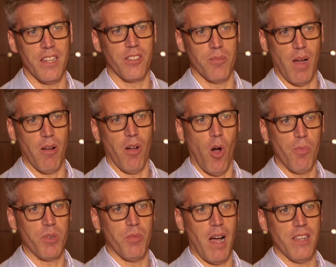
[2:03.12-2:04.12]
it's about
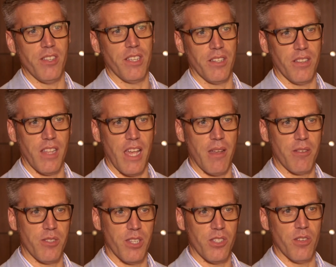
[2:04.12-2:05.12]
optimizing their
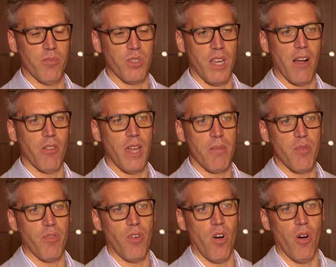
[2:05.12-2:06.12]
systems and how they
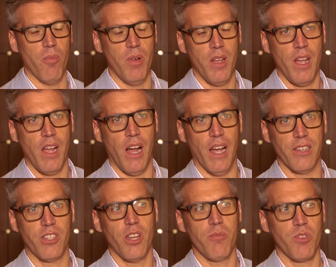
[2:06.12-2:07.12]
perform.
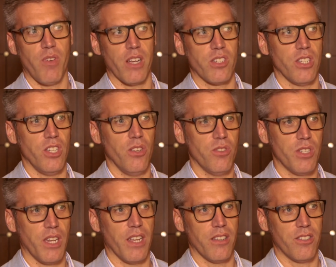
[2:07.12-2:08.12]
In terms of actually
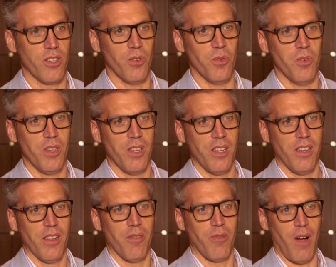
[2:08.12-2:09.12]
using it to
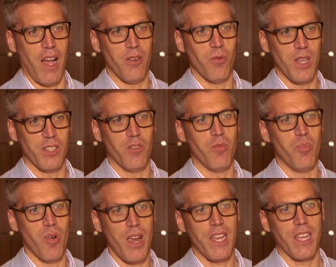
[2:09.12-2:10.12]
find ways of
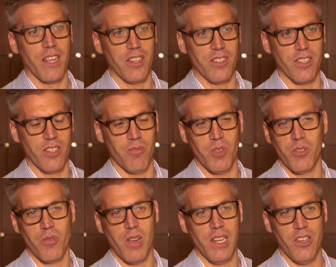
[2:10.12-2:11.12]
breaking a system,
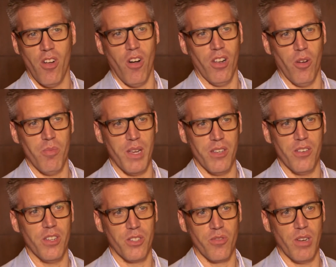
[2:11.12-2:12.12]
there's really not a lot being
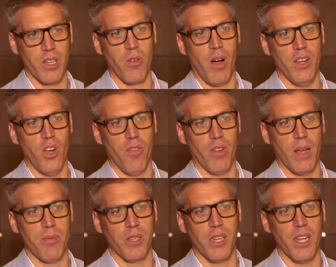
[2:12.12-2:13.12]
done. It's really quite a novel
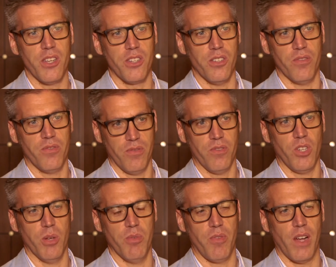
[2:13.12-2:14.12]
application of
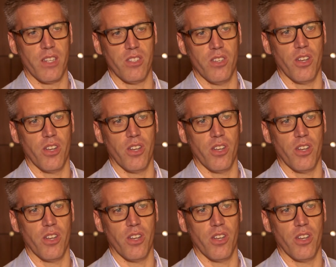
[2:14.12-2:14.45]
human factors and